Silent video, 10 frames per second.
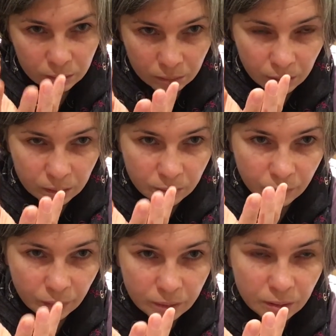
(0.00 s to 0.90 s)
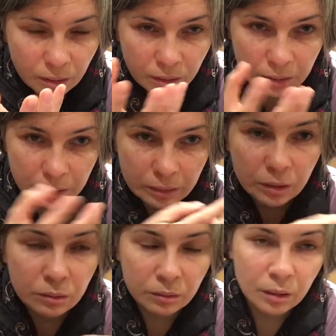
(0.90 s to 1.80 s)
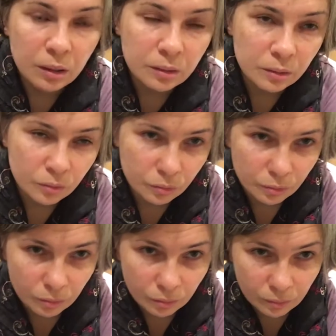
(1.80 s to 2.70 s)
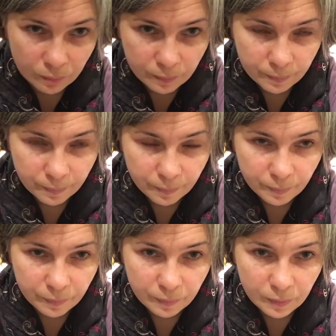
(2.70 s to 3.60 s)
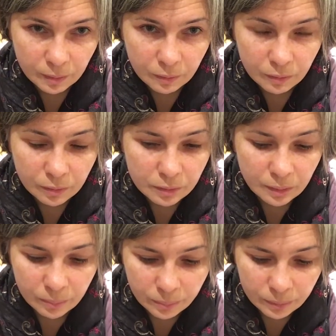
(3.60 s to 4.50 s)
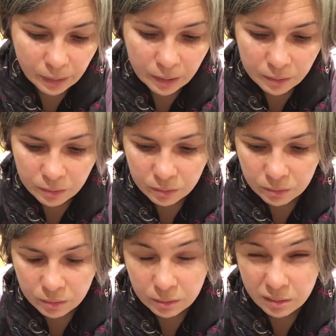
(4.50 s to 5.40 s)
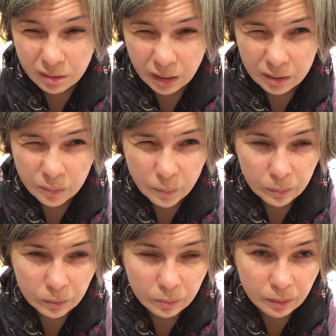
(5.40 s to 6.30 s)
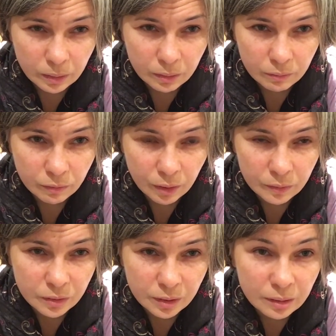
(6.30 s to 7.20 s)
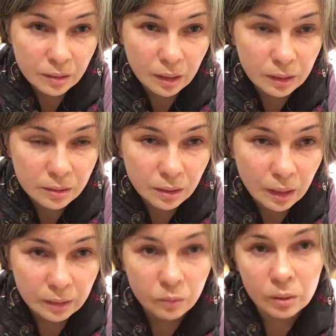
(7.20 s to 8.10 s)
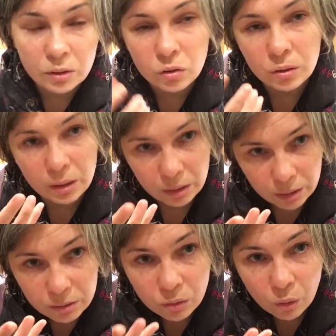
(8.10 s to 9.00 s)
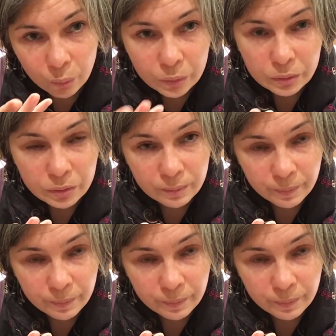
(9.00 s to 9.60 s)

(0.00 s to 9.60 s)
as fast as the garden rose do. For example, garden rose, it takes probably five, six days and eventually it opens.